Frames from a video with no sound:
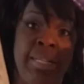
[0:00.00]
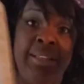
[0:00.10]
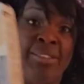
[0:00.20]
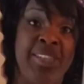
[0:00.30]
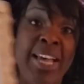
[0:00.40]

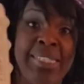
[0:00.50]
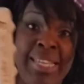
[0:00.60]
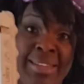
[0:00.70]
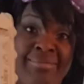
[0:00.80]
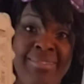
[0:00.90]

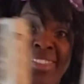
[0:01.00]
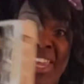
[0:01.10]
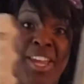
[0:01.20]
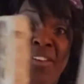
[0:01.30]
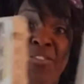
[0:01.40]
dozen.
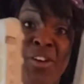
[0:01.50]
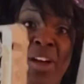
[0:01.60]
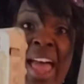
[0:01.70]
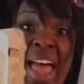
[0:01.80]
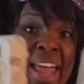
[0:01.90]
Think of your
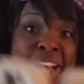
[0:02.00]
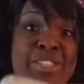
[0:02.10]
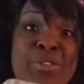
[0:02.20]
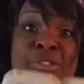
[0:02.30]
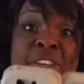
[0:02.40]
eggs,
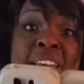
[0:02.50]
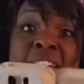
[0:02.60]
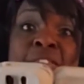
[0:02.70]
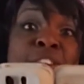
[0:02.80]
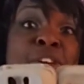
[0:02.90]
or think
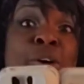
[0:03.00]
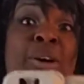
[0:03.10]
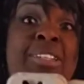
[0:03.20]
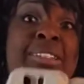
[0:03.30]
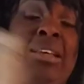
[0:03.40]
of,
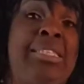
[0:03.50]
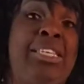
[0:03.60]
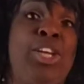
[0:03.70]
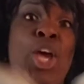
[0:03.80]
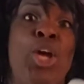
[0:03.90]
a
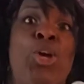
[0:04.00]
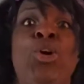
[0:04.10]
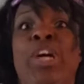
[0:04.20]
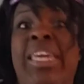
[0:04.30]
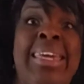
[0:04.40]
dozen
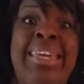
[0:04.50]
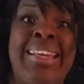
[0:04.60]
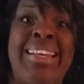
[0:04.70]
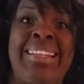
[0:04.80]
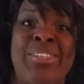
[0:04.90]

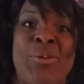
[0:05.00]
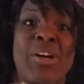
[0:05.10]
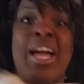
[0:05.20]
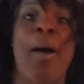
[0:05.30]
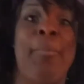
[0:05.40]
cookies or
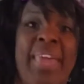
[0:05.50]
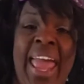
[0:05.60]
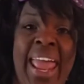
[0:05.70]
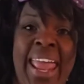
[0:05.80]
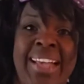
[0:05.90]

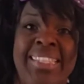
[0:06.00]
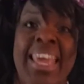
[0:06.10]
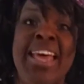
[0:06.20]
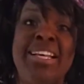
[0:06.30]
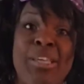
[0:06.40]
cupcakes,
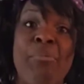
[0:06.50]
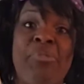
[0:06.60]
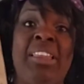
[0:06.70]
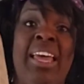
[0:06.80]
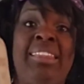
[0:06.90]

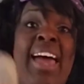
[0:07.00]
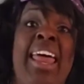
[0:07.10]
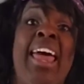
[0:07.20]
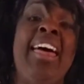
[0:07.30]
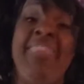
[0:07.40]
something like that.
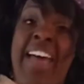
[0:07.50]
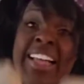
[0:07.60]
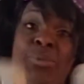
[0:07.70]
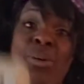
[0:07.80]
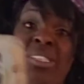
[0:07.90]
And
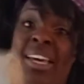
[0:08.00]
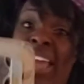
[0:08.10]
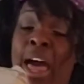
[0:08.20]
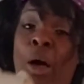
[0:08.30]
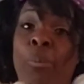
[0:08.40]
that's what's going
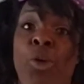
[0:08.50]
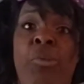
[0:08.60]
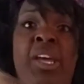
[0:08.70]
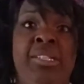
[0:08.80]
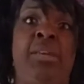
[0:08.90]
to help you,
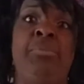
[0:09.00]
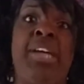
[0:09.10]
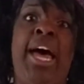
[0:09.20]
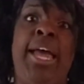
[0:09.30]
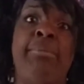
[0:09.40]
because
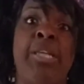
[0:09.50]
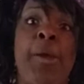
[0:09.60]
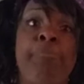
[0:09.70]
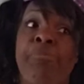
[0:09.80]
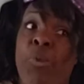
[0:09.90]
sometimes,
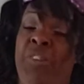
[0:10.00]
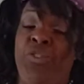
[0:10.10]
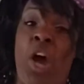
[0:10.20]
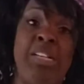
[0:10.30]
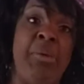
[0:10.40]
we've
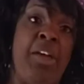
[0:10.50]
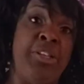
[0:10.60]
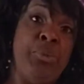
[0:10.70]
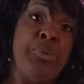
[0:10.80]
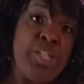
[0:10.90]
talked about
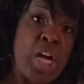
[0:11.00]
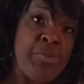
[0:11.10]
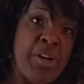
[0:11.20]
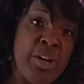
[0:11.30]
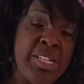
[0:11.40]
this when we talked
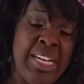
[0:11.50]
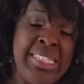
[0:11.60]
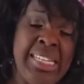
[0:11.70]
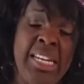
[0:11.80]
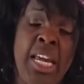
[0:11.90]
about our
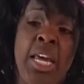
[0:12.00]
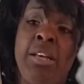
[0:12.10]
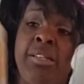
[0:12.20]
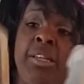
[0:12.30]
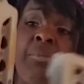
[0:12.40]
dozen,
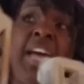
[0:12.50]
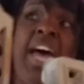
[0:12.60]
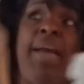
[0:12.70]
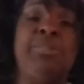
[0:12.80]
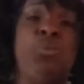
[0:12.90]

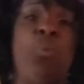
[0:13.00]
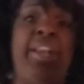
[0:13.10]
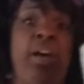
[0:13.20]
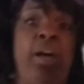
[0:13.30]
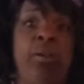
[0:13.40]
sometimes
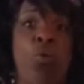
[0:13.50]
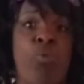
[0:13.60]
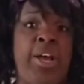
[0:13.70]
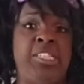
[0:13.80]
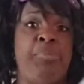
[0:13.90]
when a
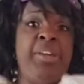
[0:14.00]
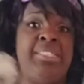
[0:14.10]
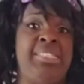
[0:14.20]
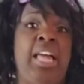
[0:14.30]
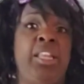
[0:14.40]
recipe is
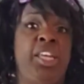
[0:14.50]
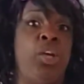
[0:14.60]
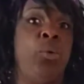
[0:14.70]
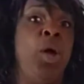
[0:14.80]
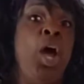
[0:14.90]
telling
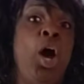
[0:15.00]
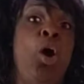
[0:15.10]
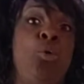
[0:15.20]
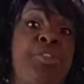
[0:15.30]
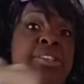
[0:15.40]
you,
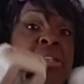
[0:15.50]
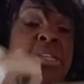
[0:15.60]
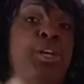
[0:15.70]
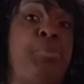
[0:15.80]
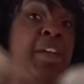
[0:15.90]
oh, this is
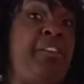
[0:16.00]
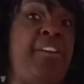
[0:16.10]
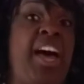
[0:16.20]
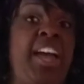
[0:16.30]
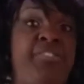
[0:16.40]
going to make
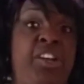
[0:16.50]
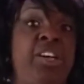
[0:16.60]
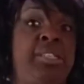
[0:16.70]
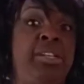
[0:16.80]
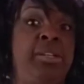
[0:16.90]
5
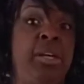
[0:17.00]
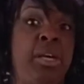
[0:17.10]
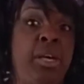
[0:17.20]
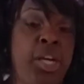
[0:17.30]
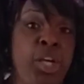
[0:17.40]
dozen,
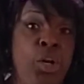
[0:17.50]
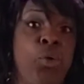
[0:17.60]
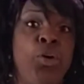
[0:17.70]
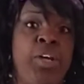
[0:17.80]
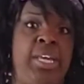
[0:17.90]

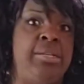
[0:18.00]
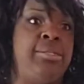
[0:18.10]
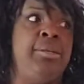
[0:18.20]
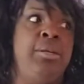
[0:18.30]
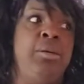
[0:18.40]

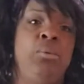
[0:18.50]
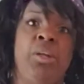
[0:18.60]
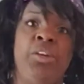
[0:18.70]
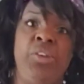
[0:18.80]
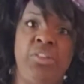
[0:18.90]
cookies. Well,
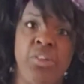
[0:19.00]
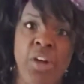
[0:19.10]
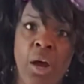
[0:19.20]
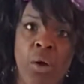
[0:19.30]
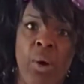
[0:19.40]
you need to
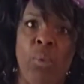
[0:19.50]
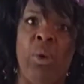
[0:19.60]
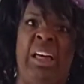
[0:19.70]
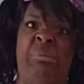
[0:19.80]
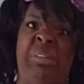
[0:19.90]
know, well,
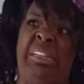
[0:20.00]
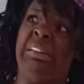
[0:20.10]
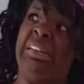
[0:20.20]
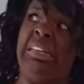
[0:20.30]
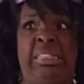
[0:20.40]
how many
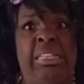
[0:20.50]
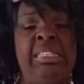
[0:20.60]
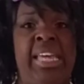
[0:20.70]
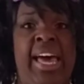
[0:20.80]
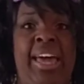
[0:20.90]
cookies is
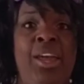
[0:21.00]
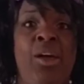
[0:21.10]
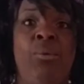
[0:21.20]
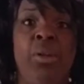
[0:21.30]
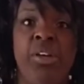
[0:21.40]
that?
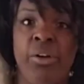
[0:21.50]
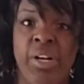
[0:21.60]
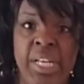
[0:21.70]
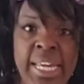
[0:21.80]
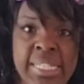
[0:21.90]
Well, you're
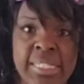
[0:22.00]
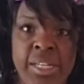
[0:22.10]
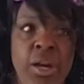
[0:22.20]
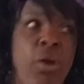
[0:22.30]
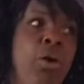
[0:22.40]
going to easily
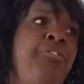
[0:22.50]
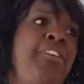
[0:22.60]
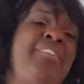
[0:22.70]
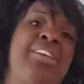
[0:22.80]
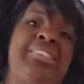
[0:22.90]
know, oh,
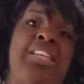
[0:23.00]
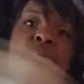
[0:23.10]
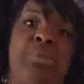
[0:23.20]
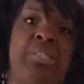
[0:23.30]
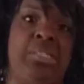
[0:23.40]
5 dozen
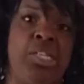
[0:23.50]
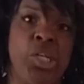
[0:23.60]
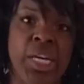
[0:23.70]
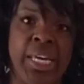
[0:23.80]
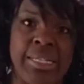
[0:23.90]
equals 60
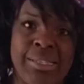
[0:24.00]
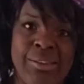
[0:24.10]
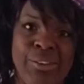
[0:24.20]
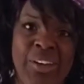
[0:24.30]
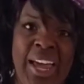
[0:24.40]
cookies.
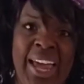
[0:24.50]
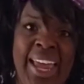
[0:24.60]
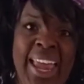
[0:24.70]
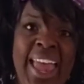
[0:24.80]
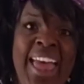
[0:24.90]

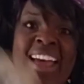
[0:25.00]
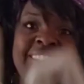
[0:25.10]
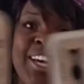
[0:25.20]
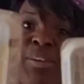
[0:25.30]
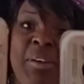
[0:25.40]
Okay, it's
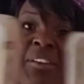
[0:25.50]
going to be a